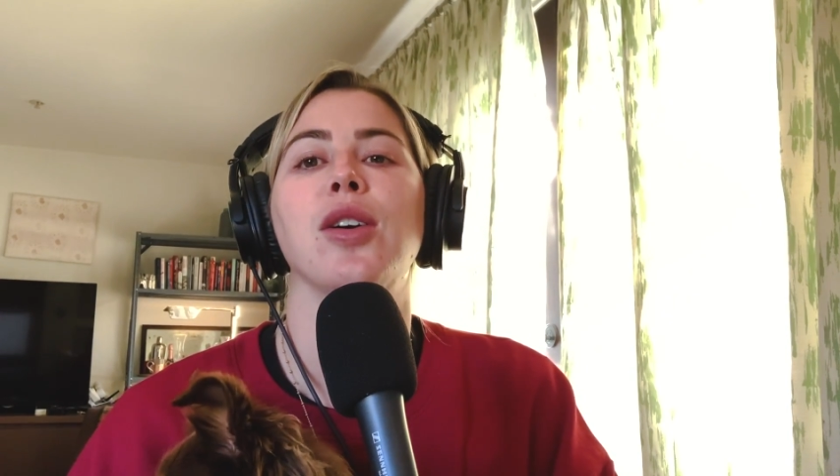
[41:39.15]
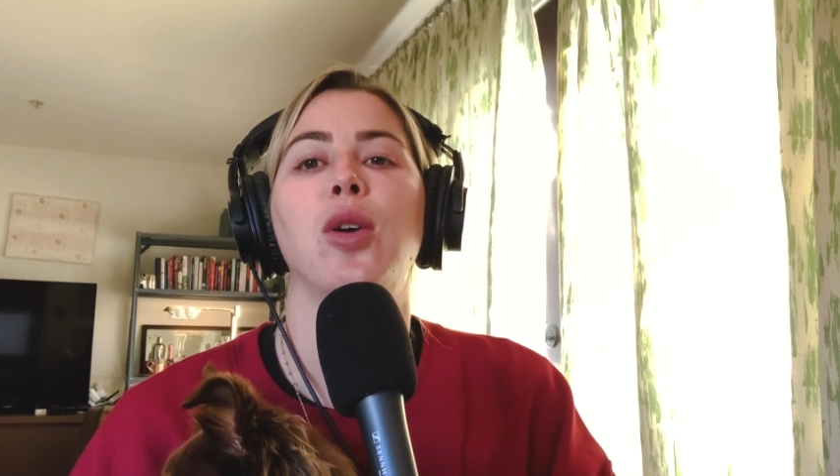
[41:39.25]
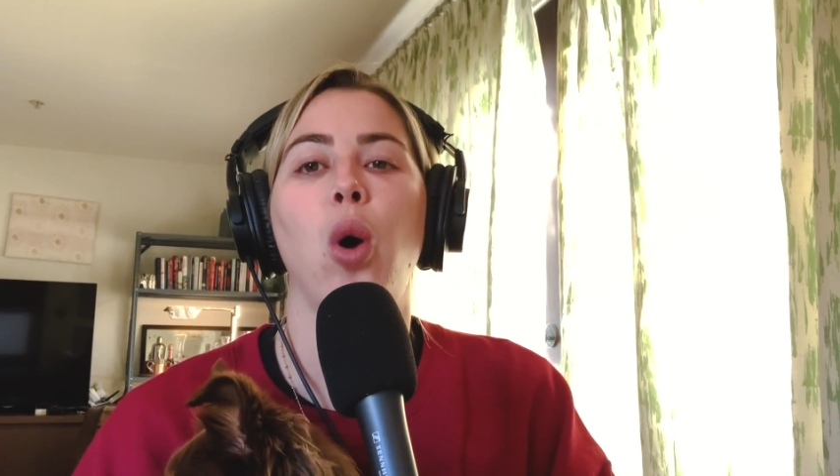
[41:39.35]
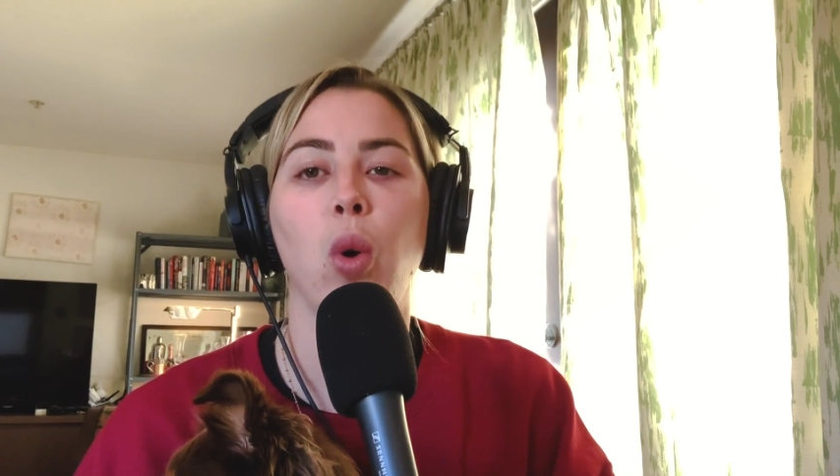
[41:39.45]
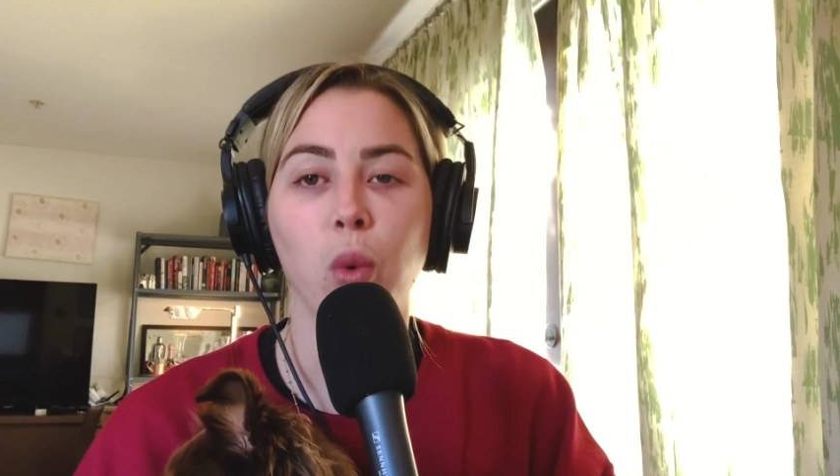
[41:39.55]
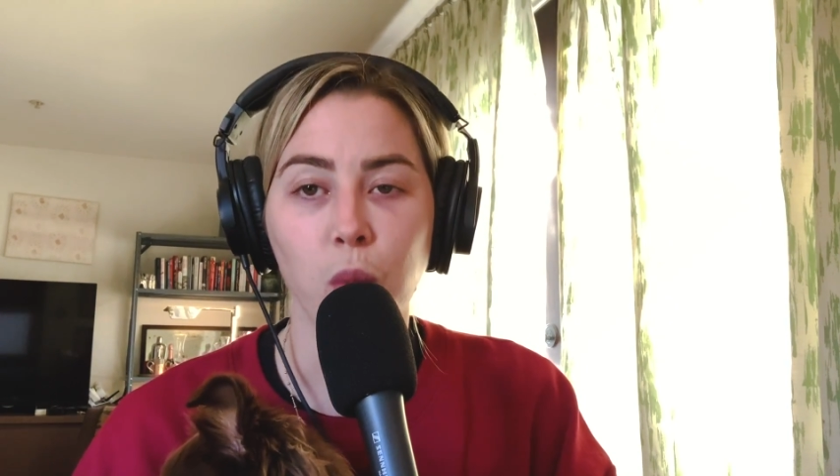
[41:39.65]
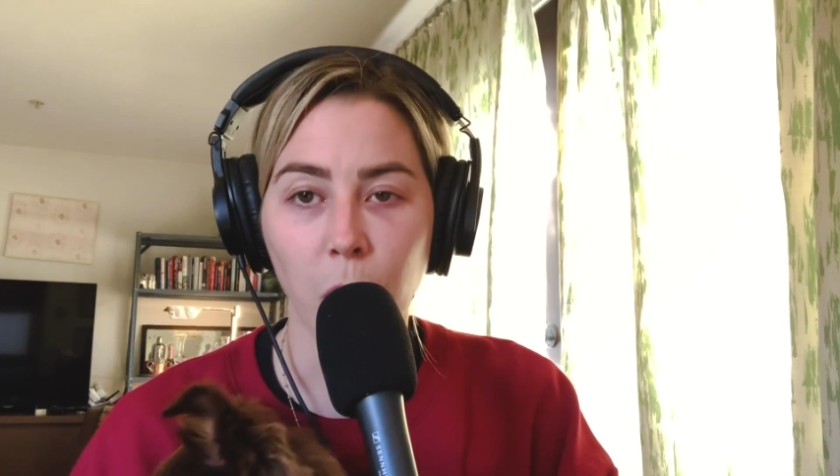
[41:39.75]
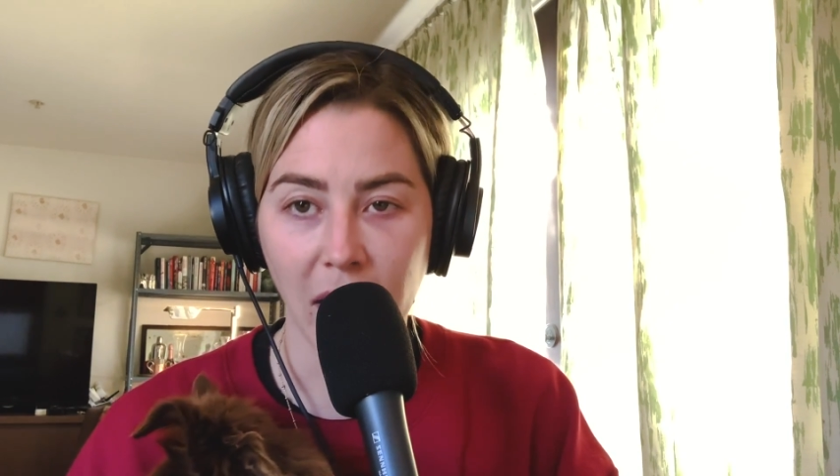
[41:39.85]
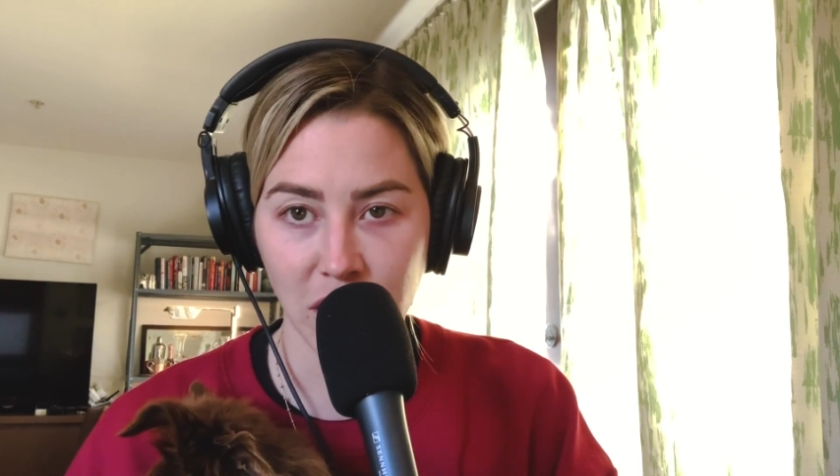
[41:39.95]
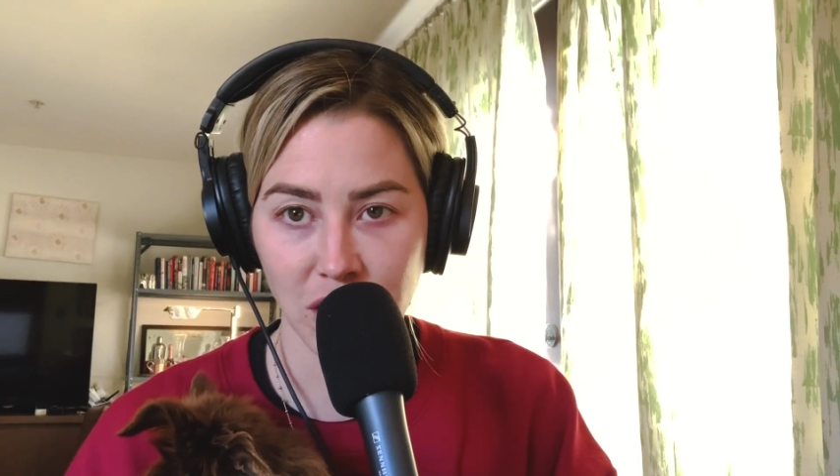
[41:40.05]

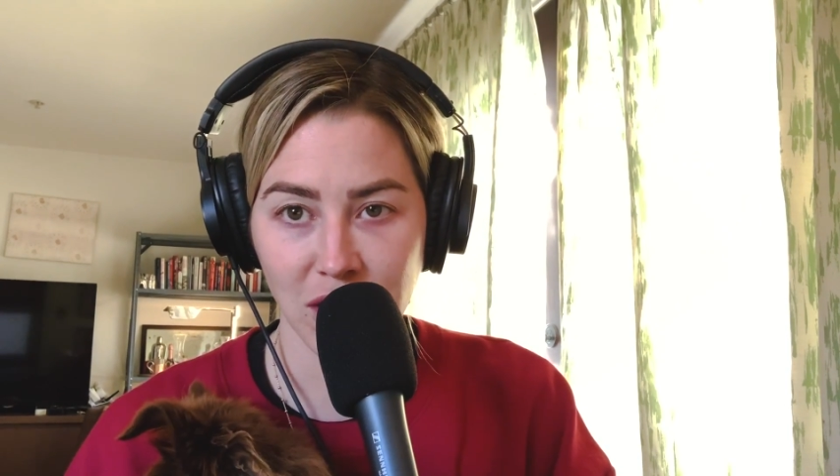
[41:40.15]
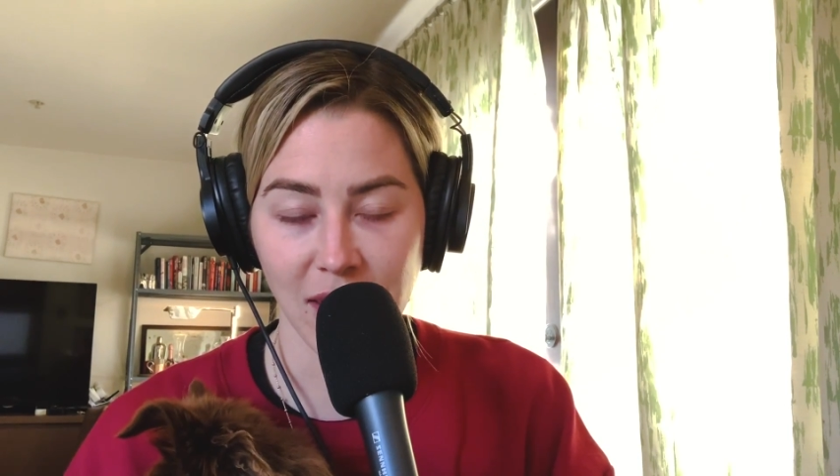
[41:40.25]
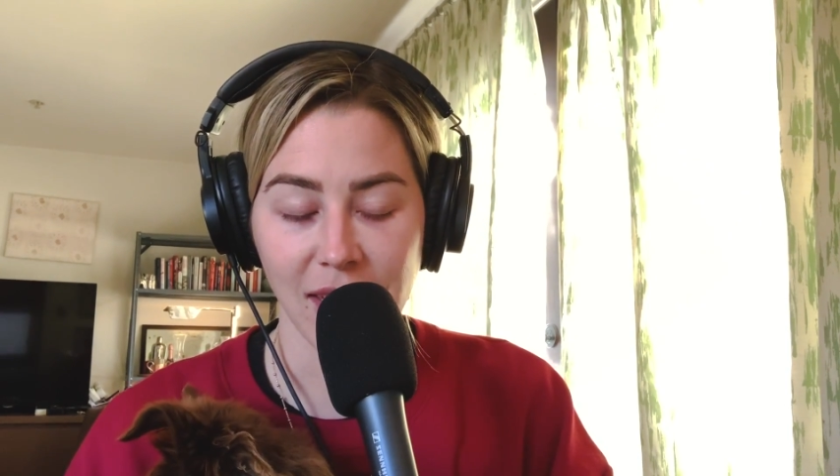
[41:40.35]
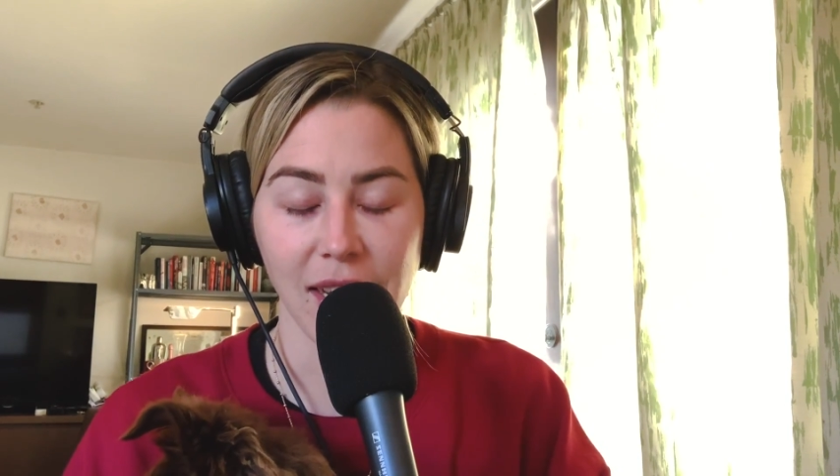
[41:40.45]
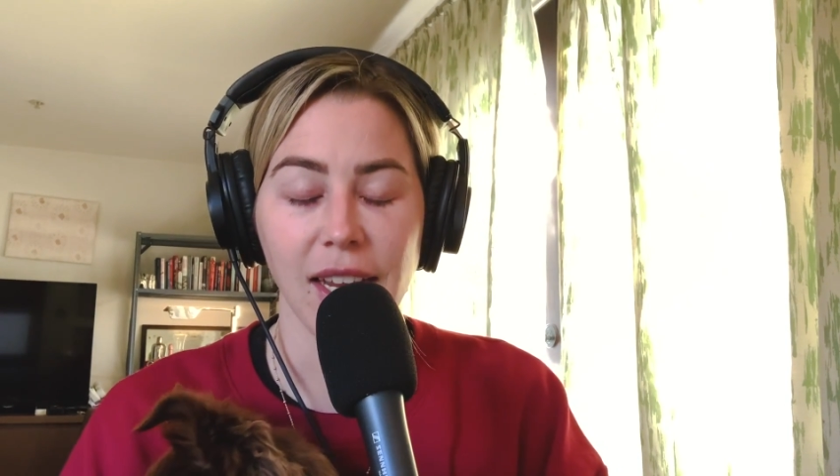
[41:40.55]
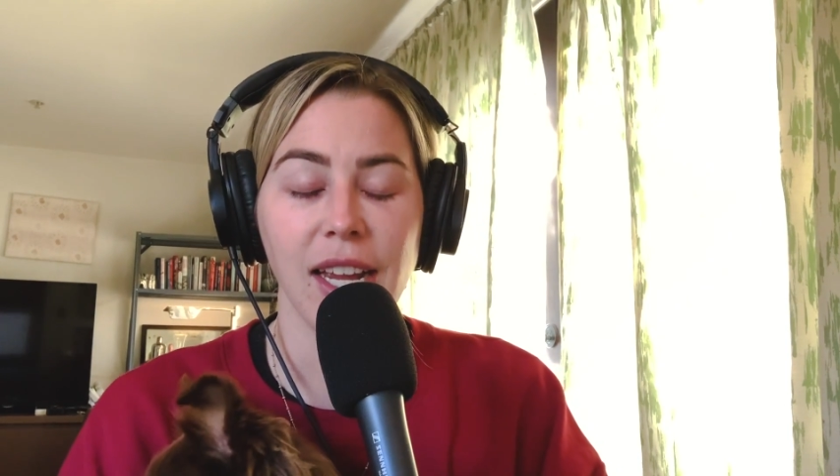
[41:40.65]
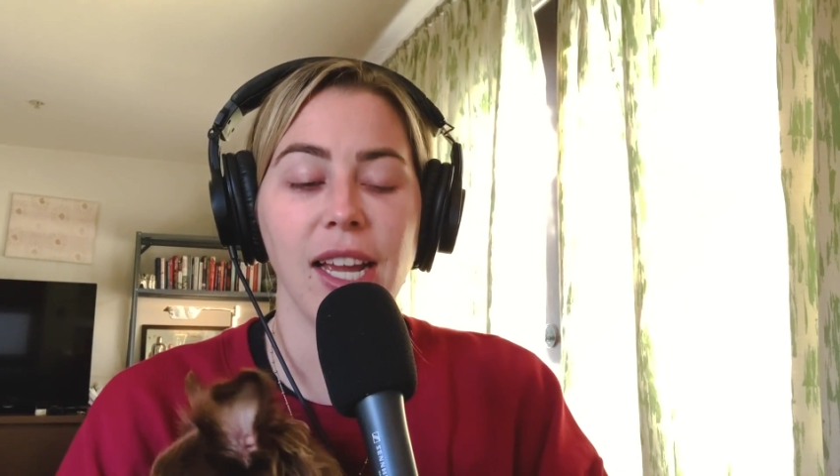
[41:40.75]
question.